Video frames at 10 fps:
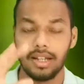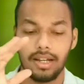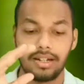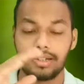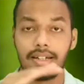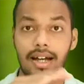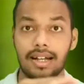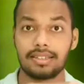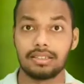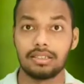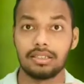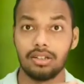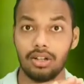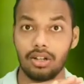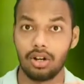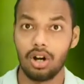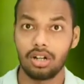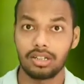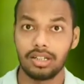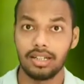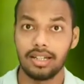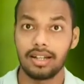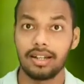It has a rock layer,